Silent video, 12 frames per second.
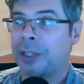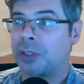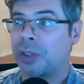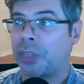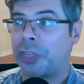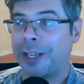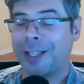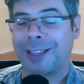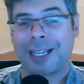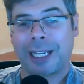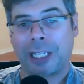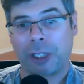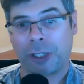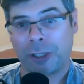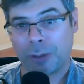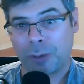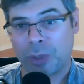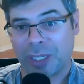To think that
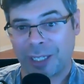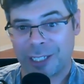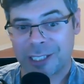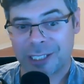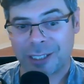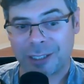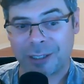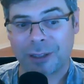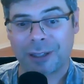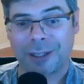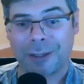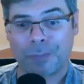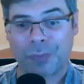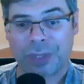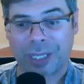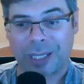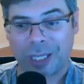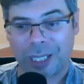you, the listener, the
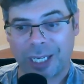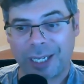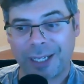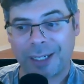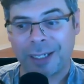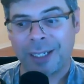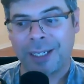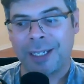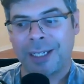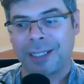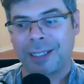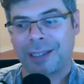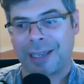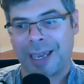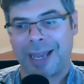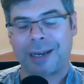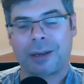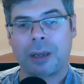client,
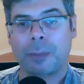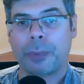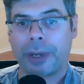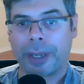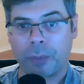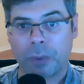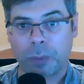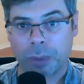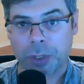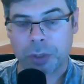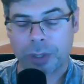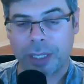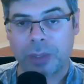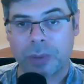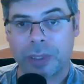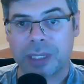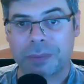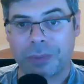can't comprehend what we're trying
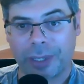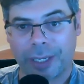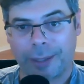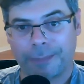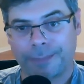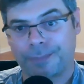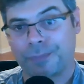to explain.